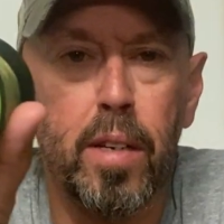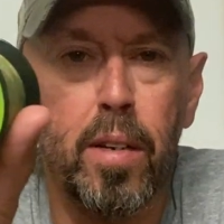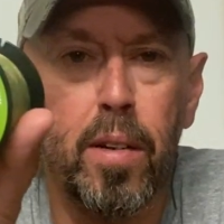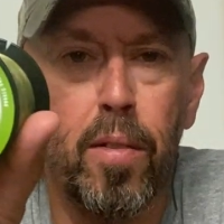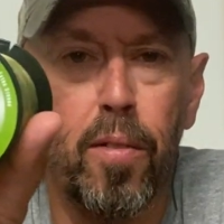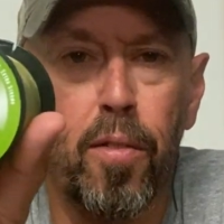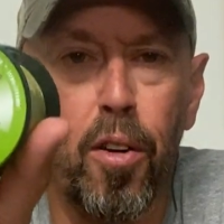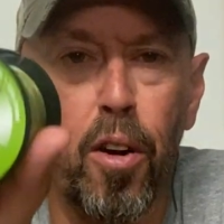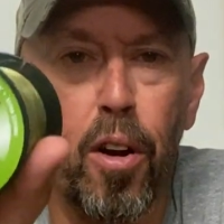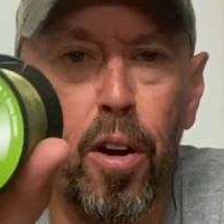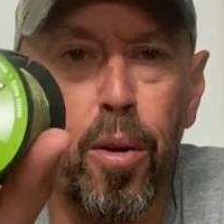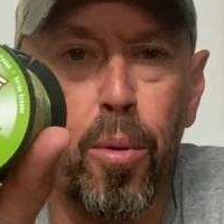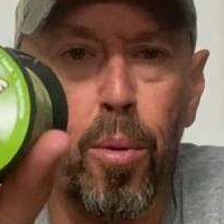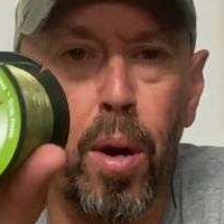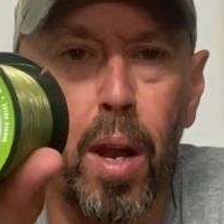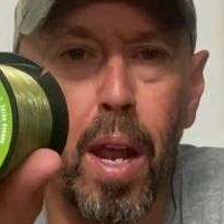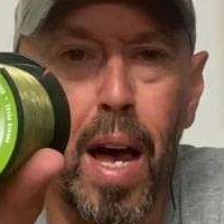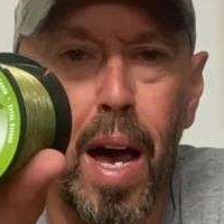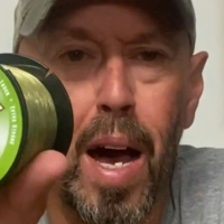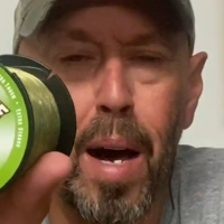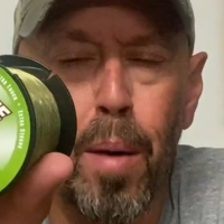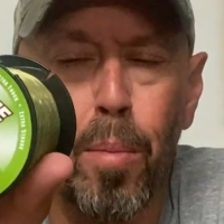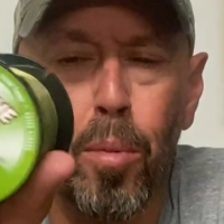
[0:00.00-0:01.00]
very
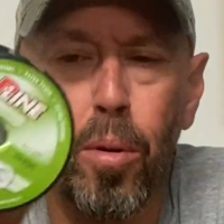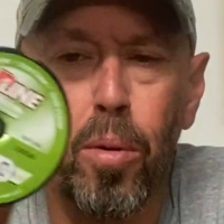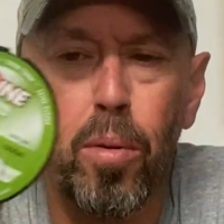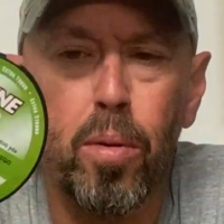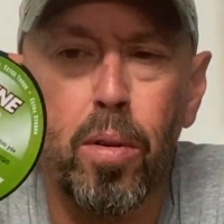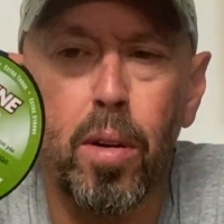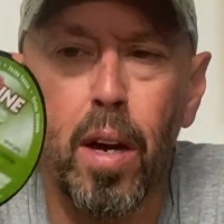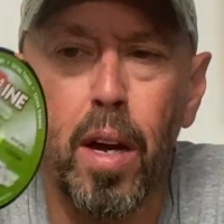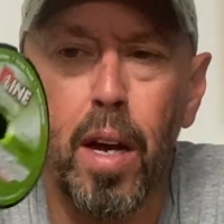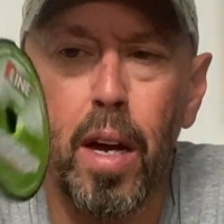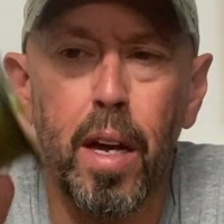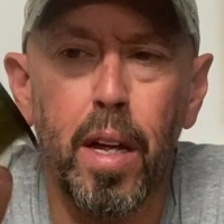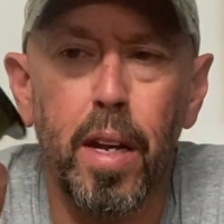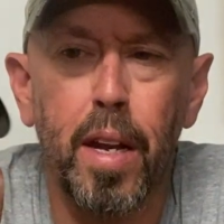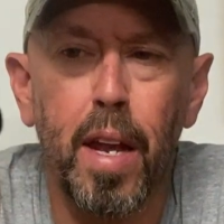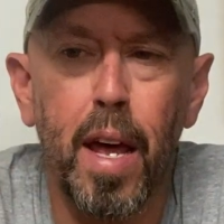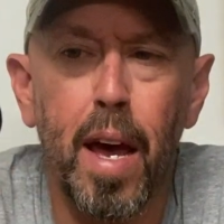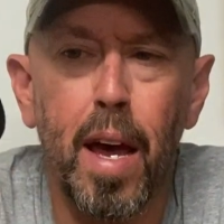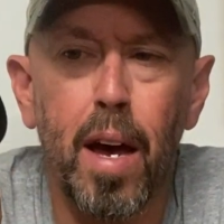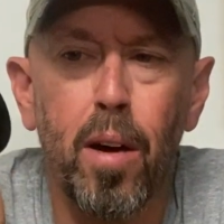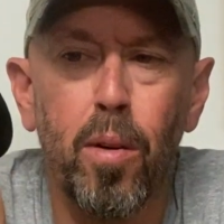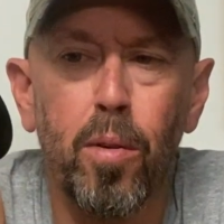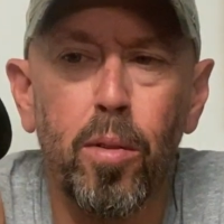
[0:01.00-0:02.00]
reliable, and
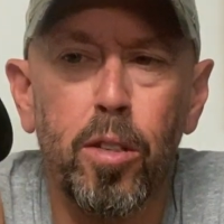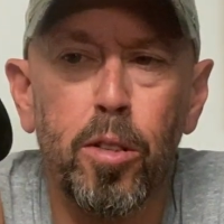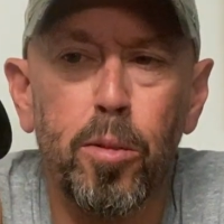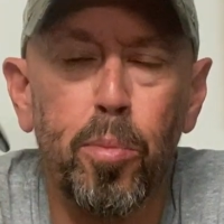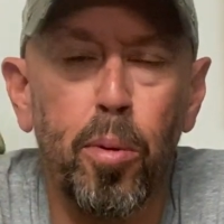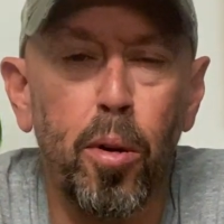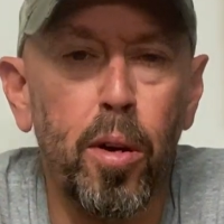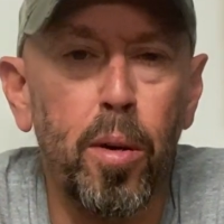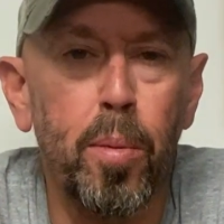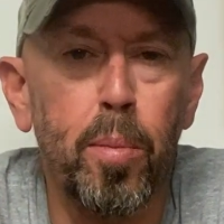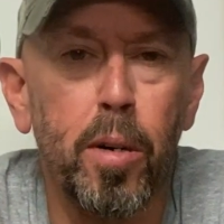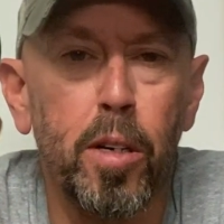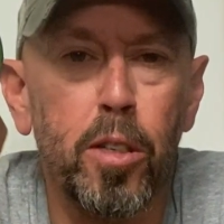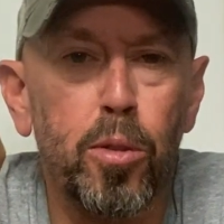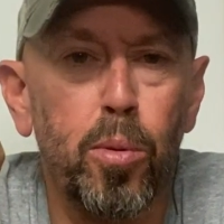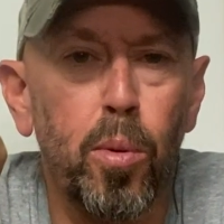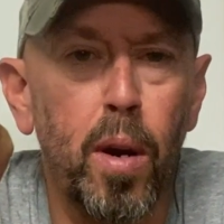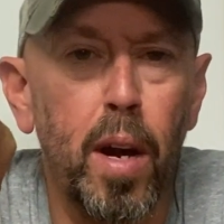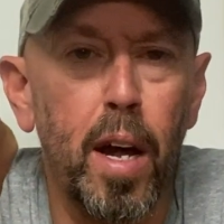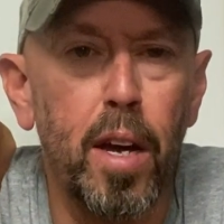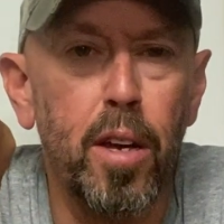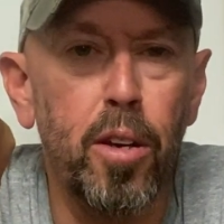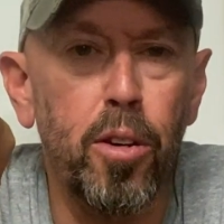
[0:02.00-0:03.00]
now it's pretty much
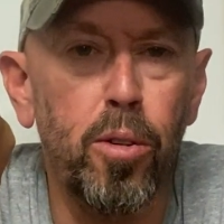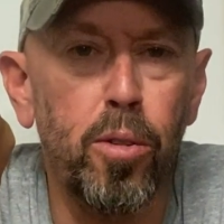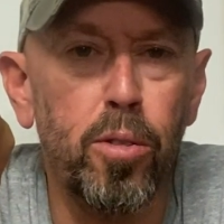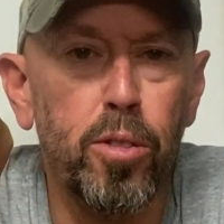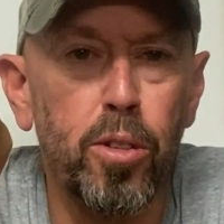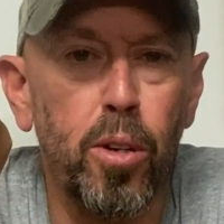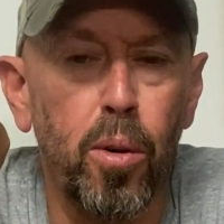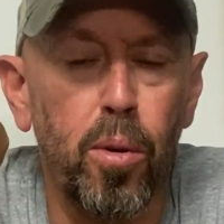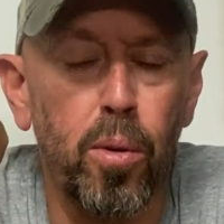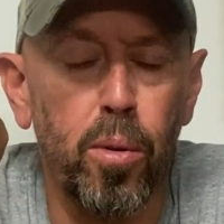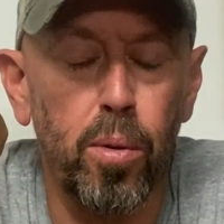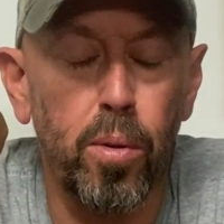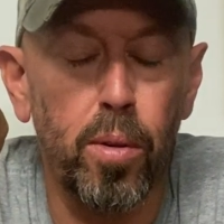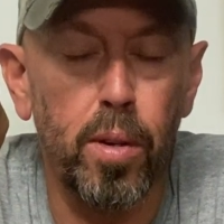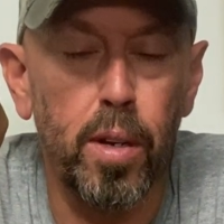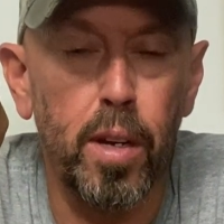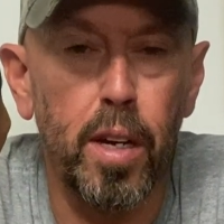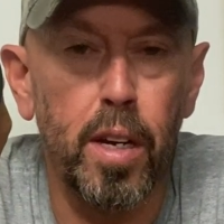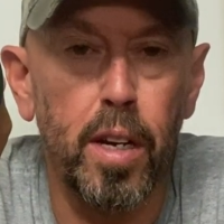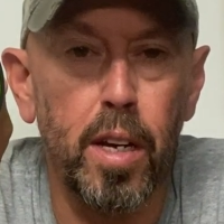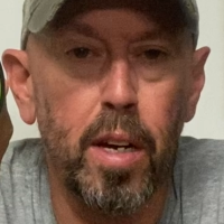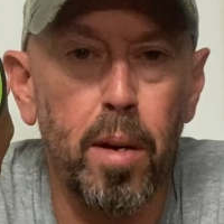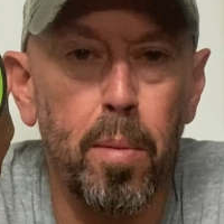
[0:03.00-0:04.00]
what I use on
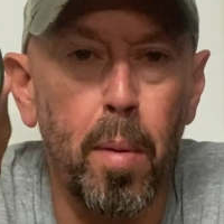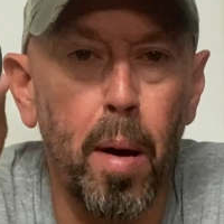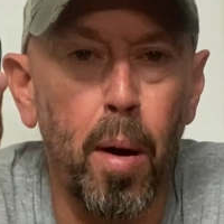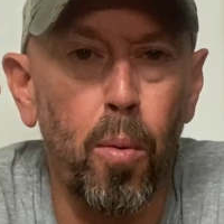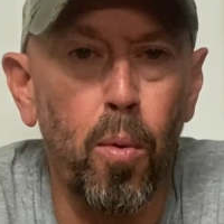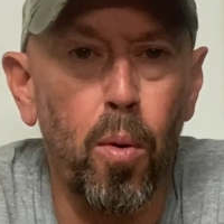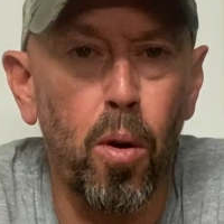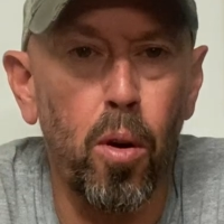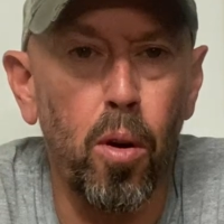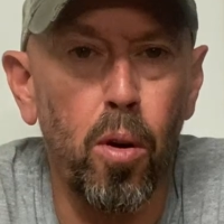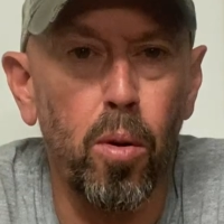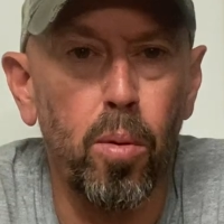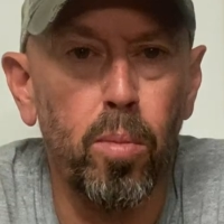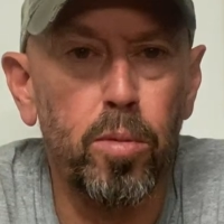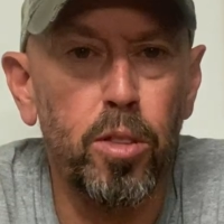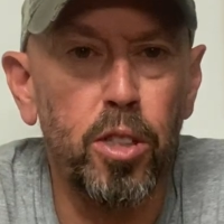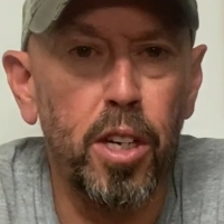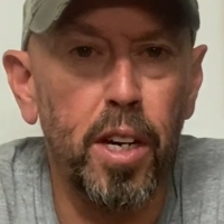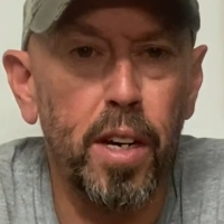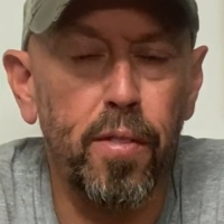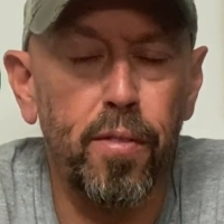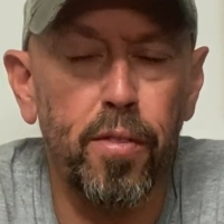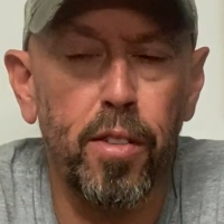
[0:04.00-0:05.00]
any of my worm,
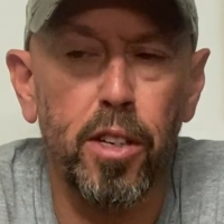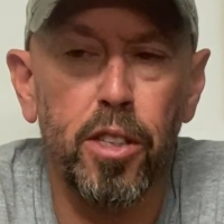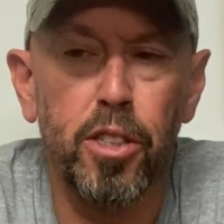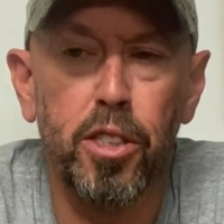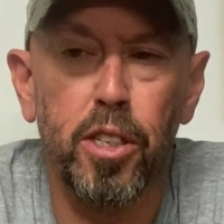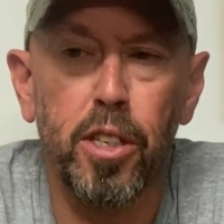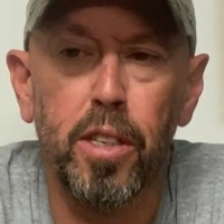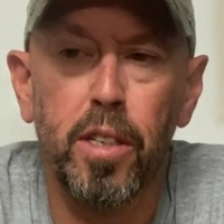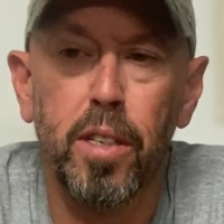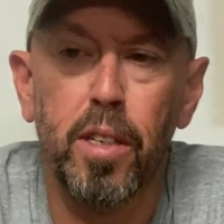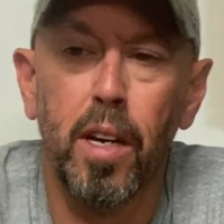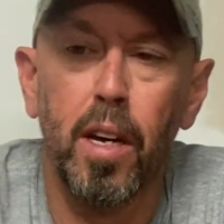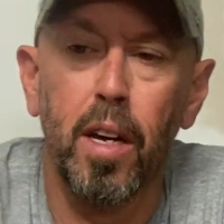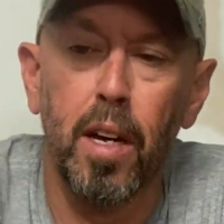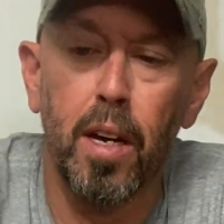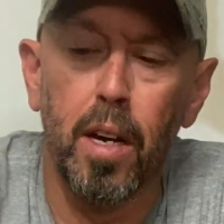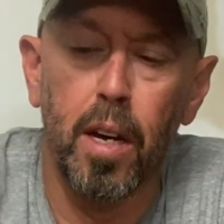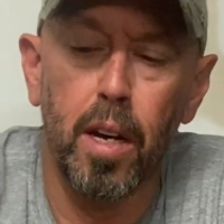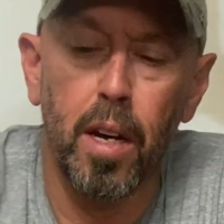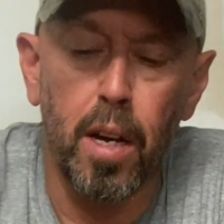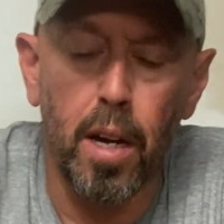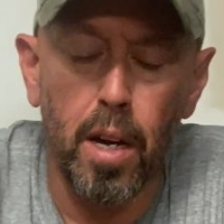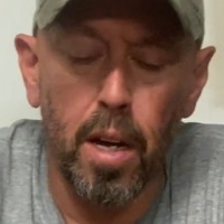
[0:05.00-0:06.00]
jig fishing,
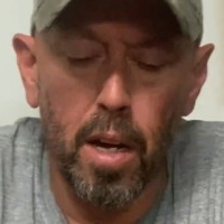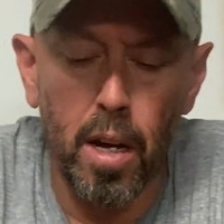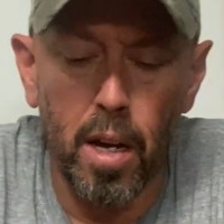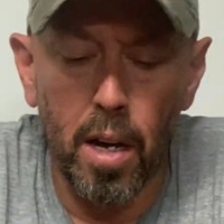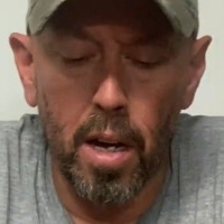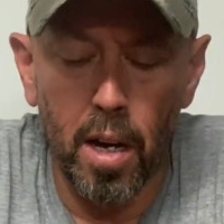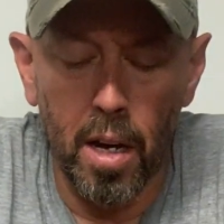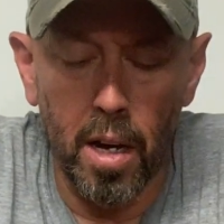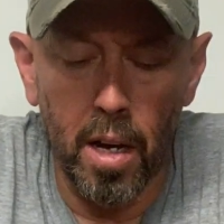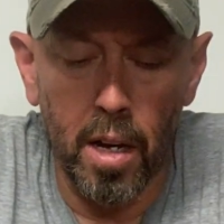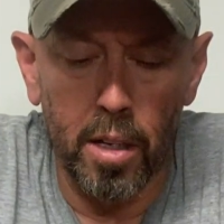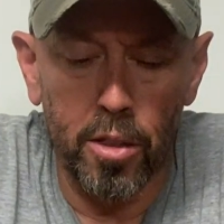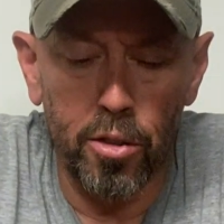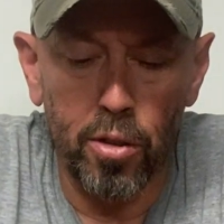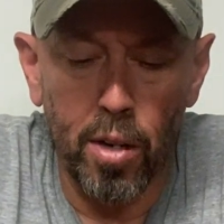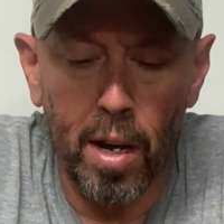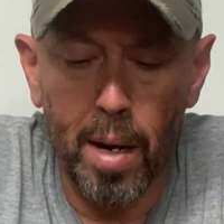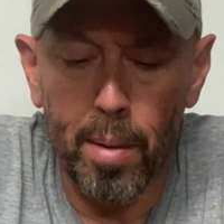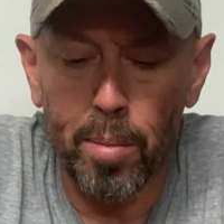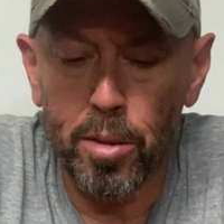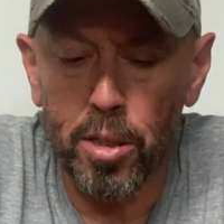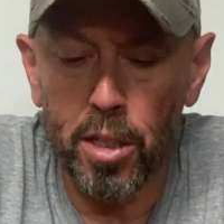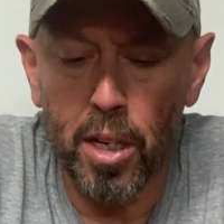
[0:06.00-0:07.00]

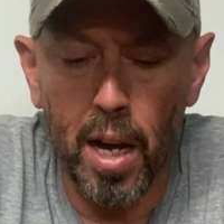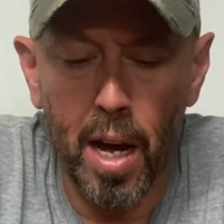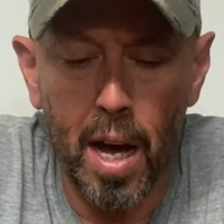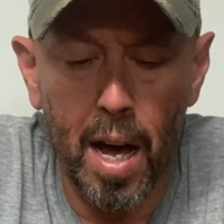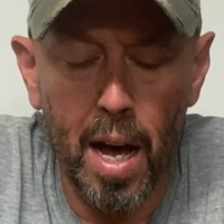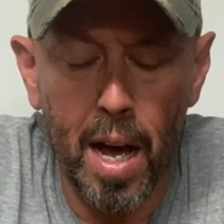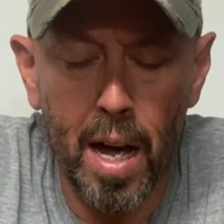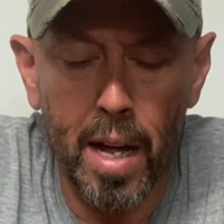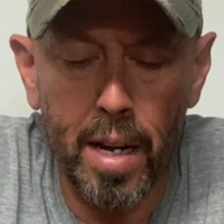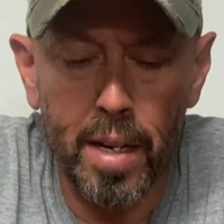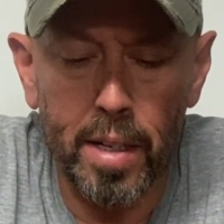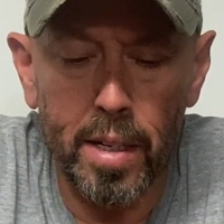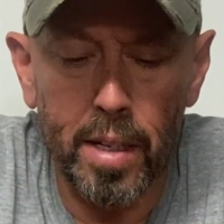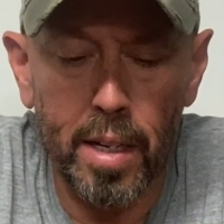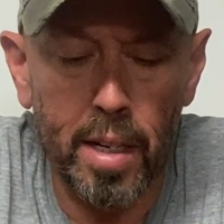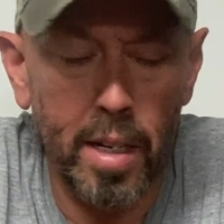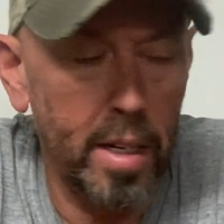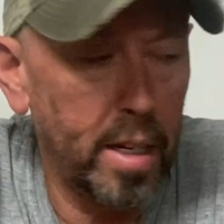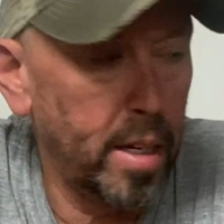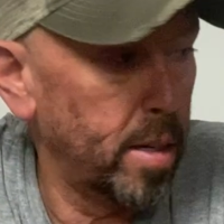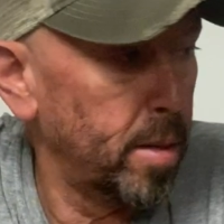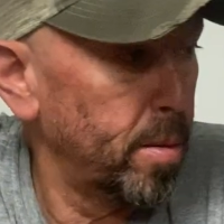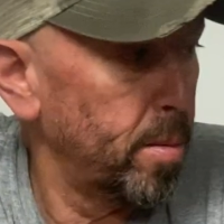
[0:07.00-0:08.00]
drop shot,
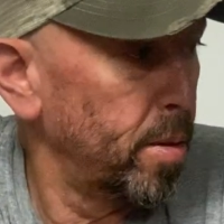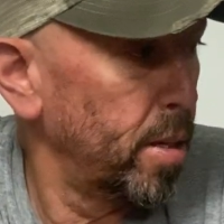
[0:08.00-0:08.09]
any of